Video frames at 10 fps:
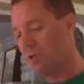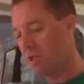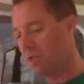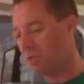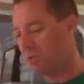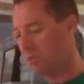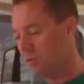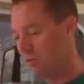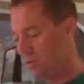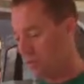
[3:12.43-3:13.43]

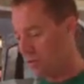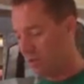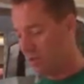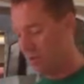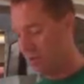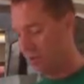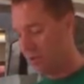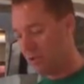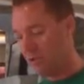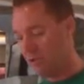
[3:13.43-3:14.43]
tablespoon, so it's probably
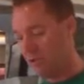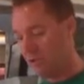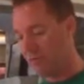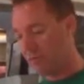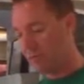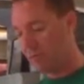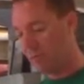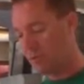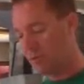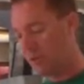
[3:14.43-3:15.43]
the equivalent of a
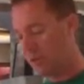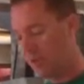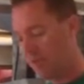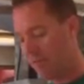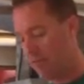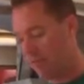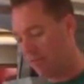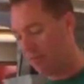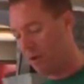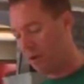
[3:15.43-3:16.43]
tablespoon and a half
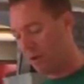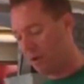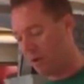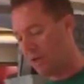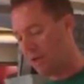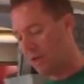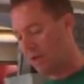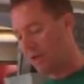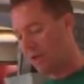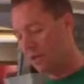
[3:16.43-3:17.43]
of raw organic
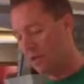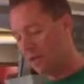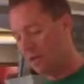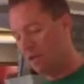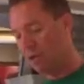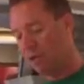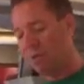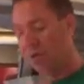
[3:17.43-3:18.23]
almond